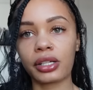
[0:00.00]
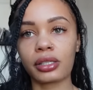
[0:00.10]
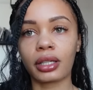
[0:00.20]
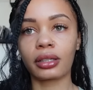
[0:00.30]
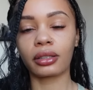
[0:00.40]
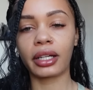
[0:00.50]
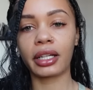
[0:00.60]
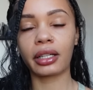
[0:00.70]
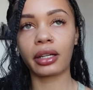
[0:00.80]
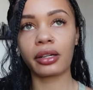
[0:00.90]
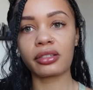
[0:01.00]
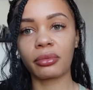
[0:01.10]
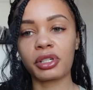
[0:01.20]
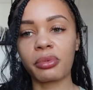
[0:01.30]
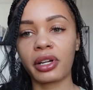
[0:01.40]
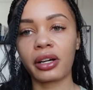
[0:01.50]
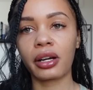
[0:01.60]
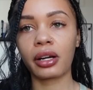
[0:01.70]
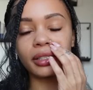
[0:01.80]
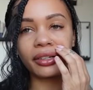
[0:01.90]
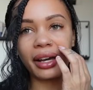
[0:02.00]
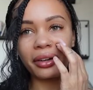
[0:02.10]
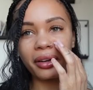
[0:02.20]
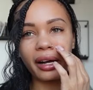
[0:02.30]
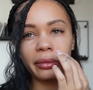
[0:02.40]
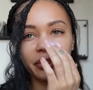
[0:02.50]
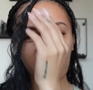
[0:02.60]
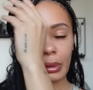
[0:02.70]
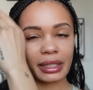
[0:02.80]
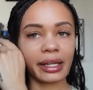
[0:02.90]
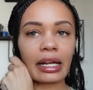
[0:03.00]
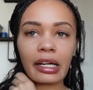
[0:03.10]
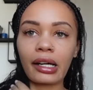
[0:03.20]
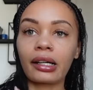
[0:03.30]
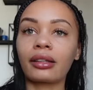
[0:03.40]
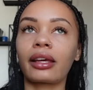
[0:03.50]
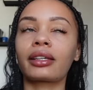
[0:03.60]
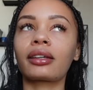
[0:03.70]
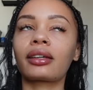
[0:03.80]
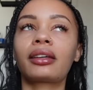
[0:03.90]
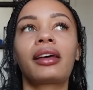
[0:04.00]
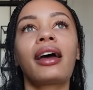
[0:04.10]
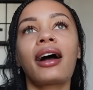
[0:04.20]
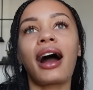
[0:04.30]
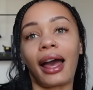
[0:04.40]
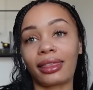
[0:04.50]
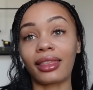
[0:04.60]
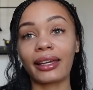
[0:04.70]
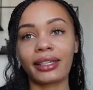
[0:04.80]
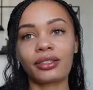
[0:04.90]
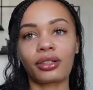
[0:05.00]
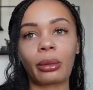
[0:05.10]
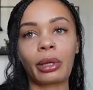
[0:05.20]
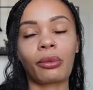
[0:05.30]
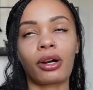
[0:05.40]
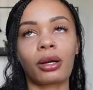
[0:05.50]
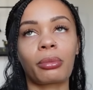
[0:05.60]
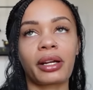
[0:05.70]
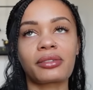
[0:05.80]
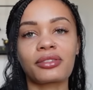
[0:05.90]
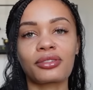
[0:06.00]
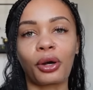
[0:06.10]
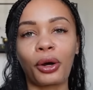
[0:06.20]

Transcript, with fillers: just like the lighting in here so much better. Also, I don't know how I'm feeling about the hair. Like, I like it, don't get me wrong, but it's so.